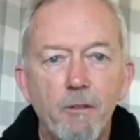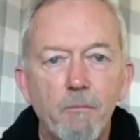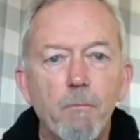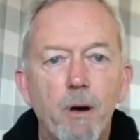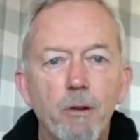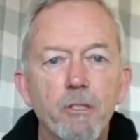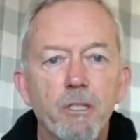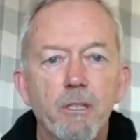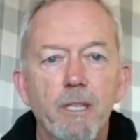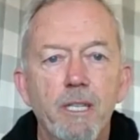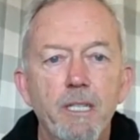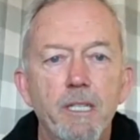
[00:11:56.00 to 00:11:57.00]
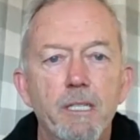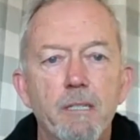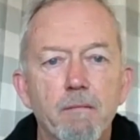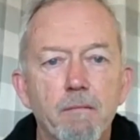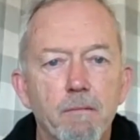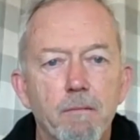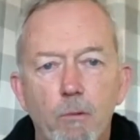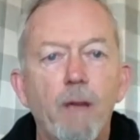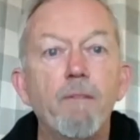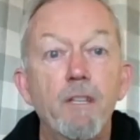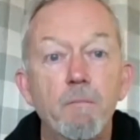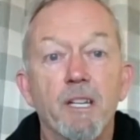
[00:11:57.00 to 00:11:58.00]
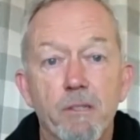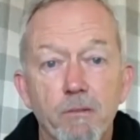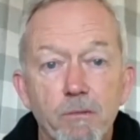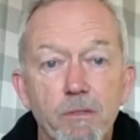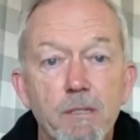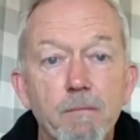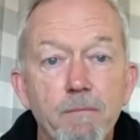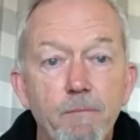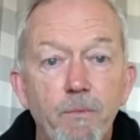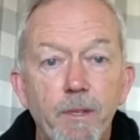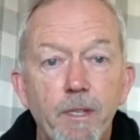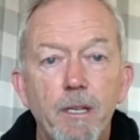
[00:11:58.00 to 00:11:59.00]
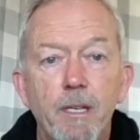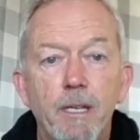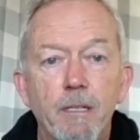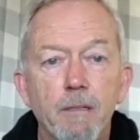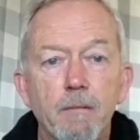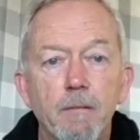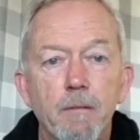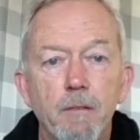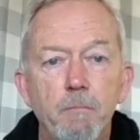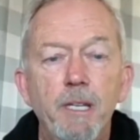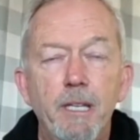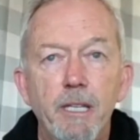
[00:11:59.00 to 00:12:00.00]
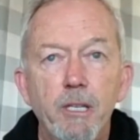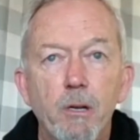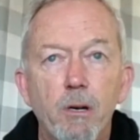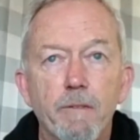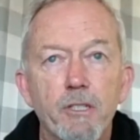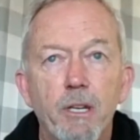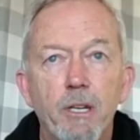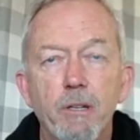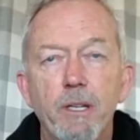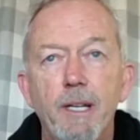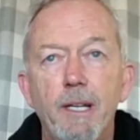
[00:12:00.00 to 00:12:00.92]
most of these gravity muscles immediately off. So,